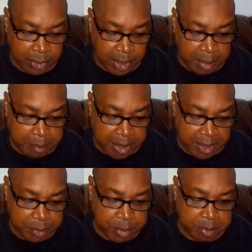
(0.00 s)
And
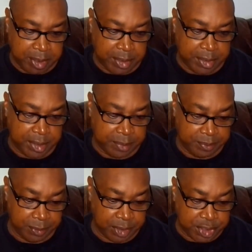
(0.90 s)
Balaam replied,
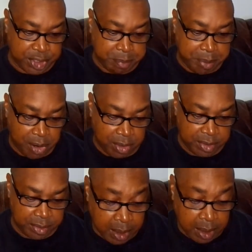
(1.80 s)
This is in
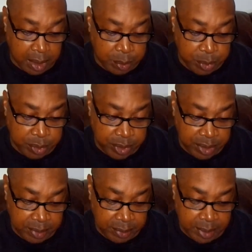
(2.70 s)
parts, I would,
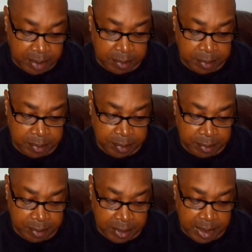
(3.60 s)

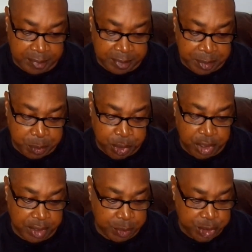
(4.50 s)
if there were
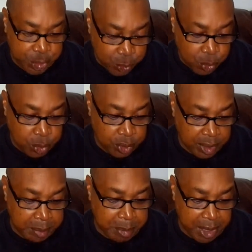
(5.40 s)
a sword
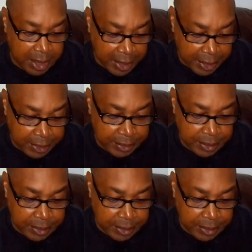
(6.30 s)
in my hand,